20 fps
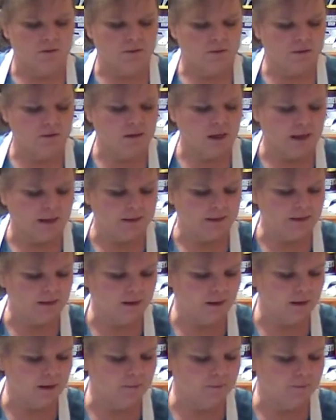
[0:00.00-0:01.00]
slice it
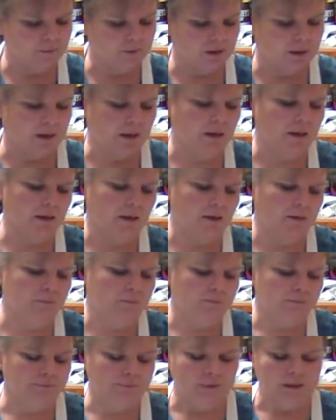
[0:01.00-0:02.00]
up, cut it up
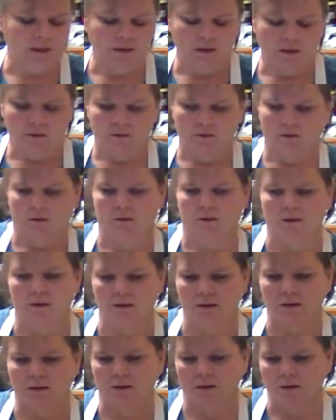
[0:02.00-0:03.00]
so
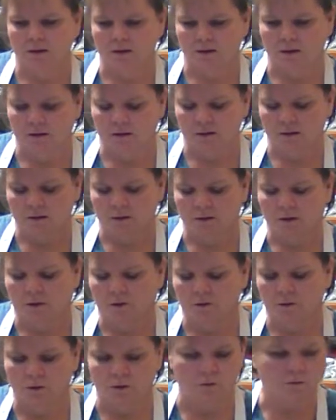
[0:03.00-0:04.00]
that it
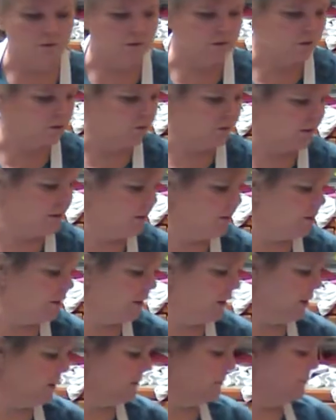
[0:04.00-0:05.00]
goes over the shredded
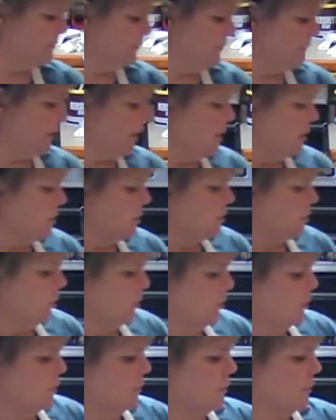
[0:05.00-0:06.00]
chicken.
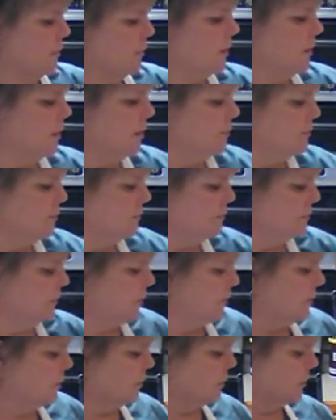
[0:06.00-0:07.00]
So
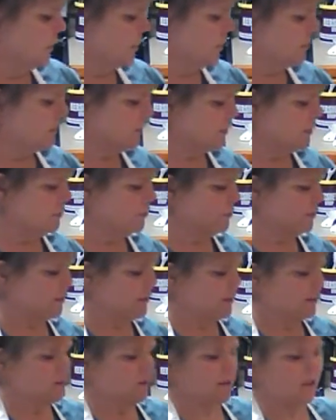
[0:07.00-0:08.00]
so here's the
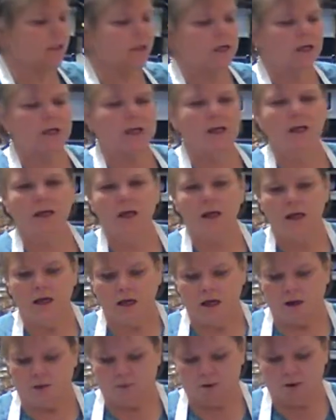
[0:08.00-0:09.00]
shredded chicken,
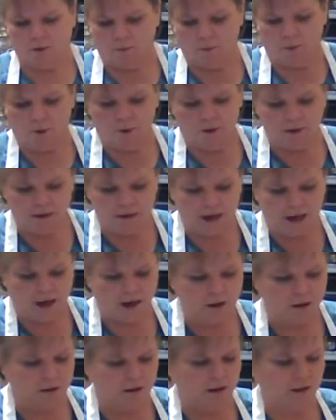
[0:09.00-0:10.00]
and we're going to pour it
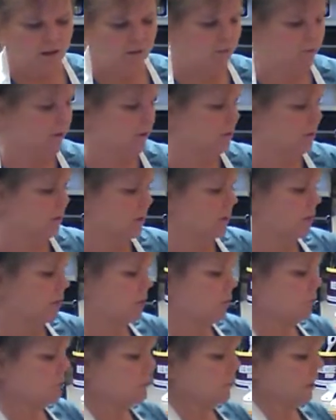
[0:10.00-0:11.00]
down, and then we're going
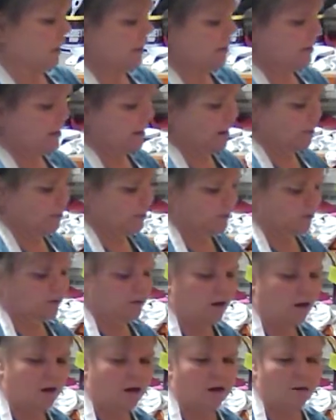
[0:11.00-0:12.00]
to add the ham on
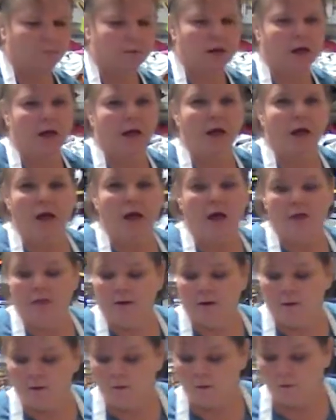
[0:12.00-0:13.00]
top, and
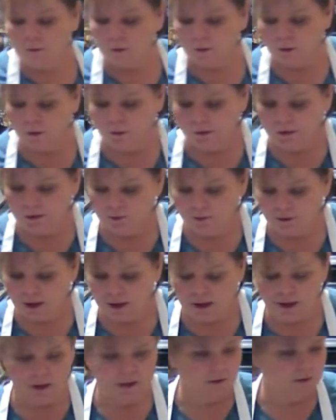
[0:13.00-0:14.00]
then we're going to
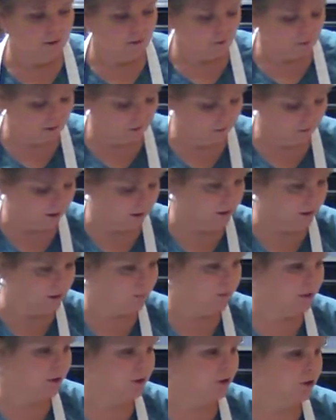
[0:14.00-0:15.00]
add the cream cheese
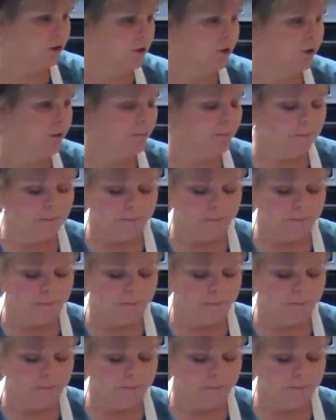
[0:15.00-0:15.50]
mixture,